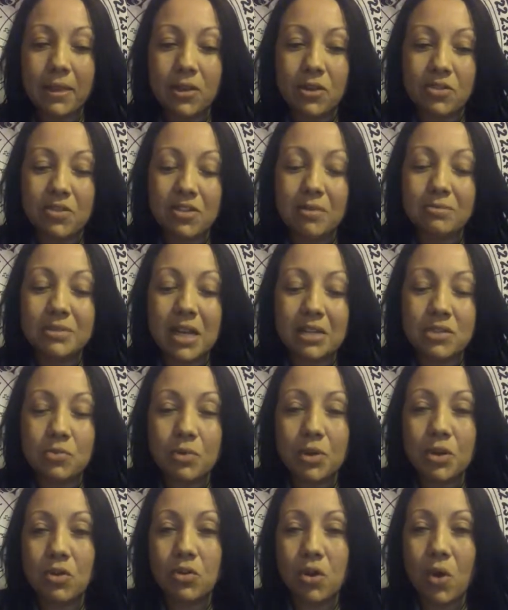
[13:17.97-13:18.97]
Sometimes
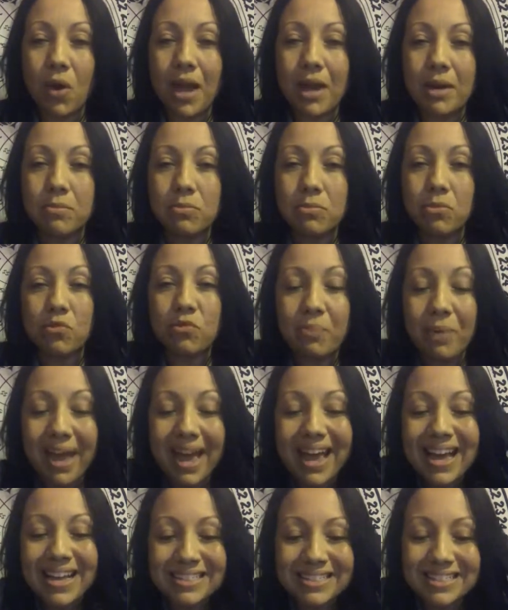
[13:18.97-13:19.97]
we don't know how to move
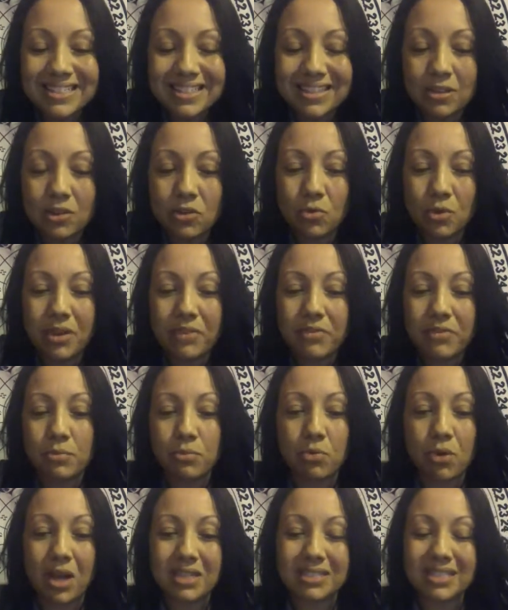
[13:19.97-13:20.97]
past the grieving
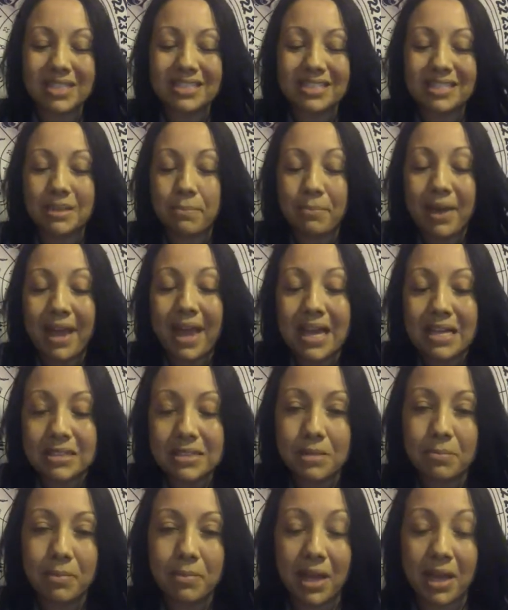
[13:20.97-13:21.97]
process and past
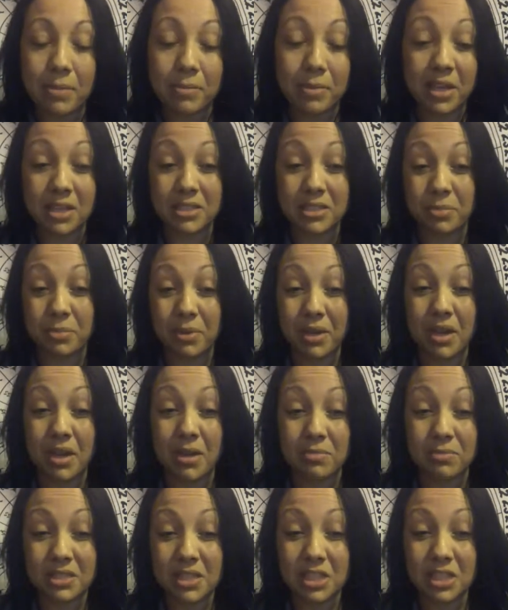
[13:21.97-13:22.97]
the pain because it
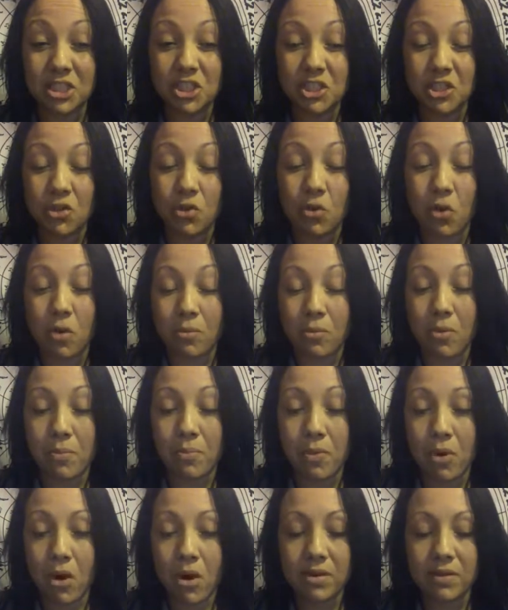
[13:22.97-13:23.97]
becomes such a normal
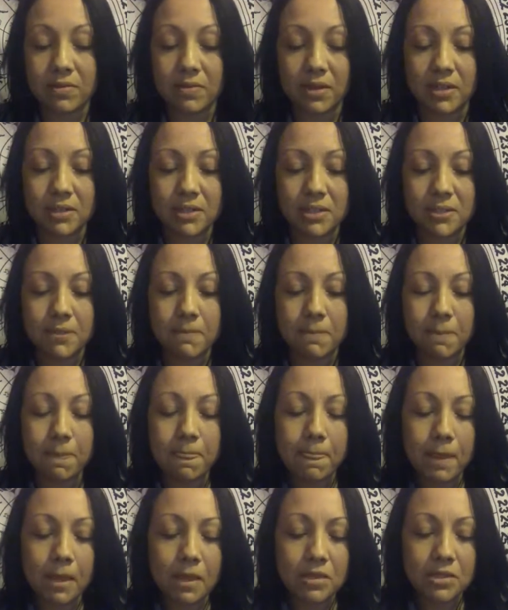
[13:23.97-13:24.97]
part of us.
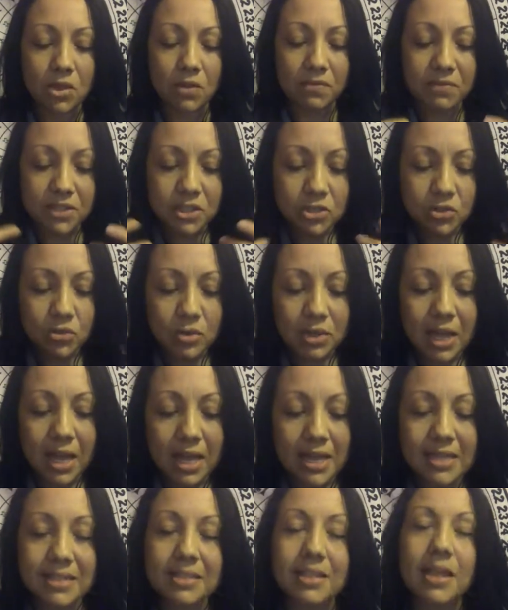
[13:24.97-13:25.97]
So
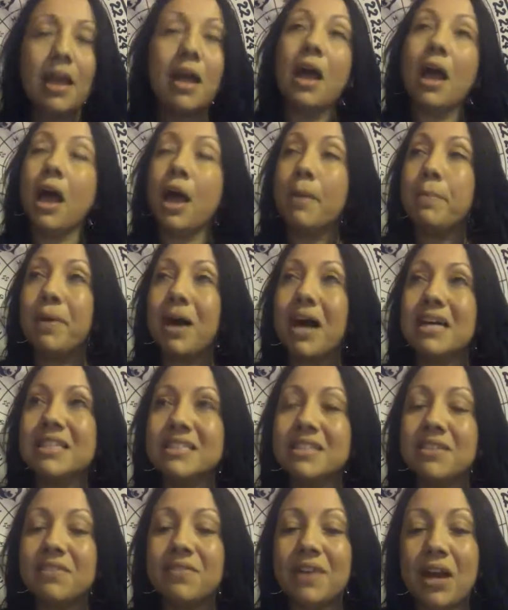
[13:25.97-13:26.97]
visualize a
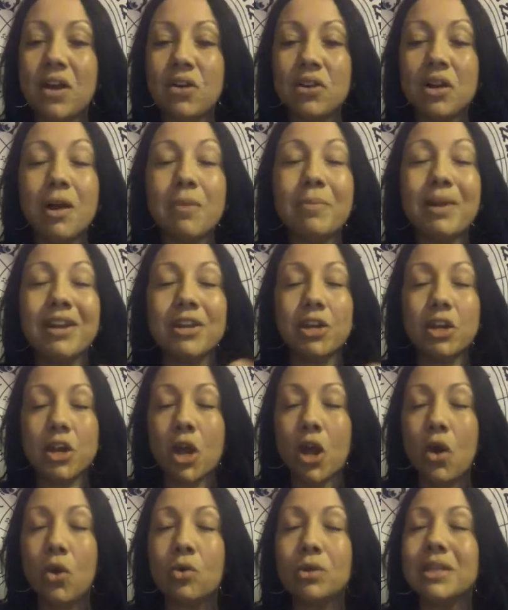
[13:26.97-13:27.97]
positive outcome and
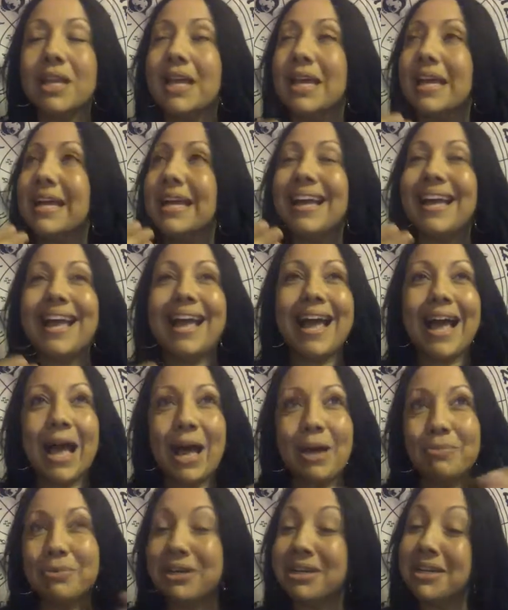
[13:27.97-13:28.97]
know, like,
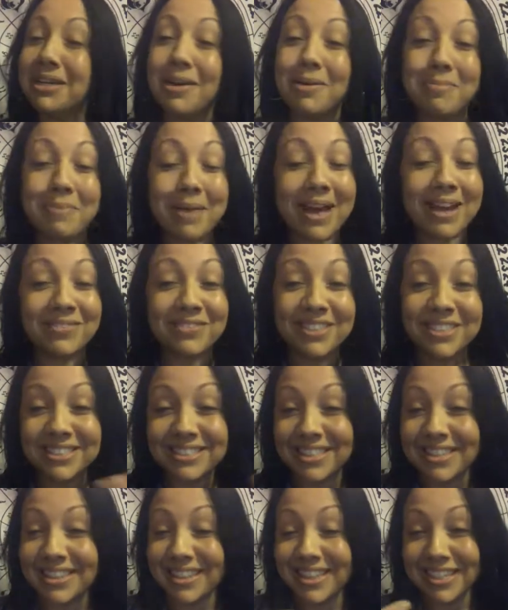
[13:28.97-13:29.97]
I'm going to come out of this
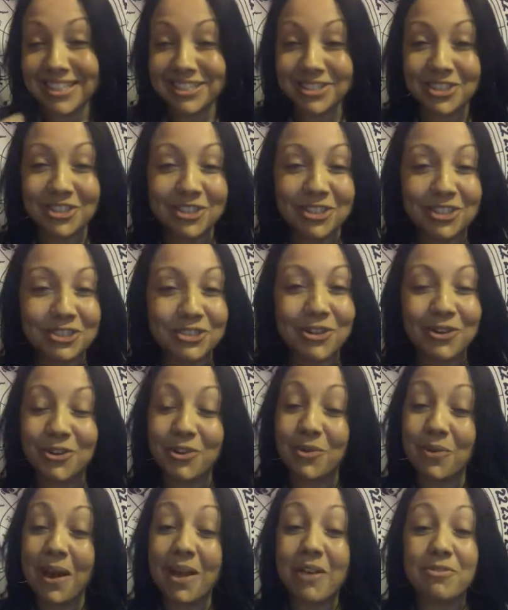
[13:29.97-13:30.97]
and things are going to turn
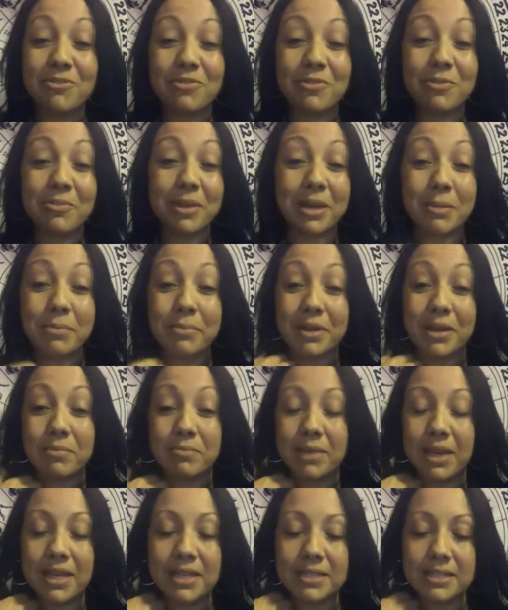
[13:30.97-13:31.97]
around for me and be
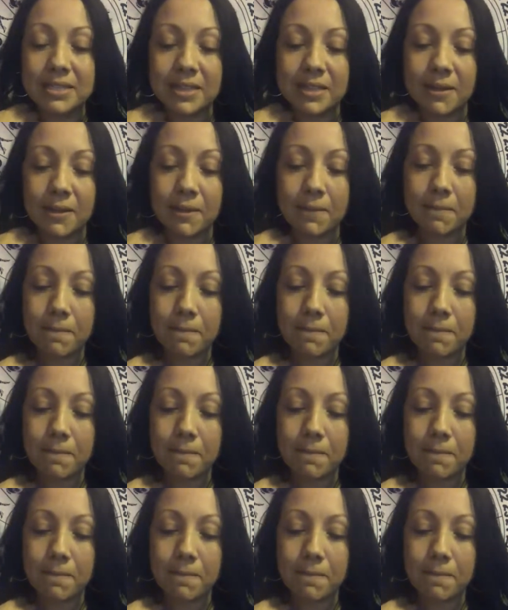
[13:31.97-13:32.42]
amazing.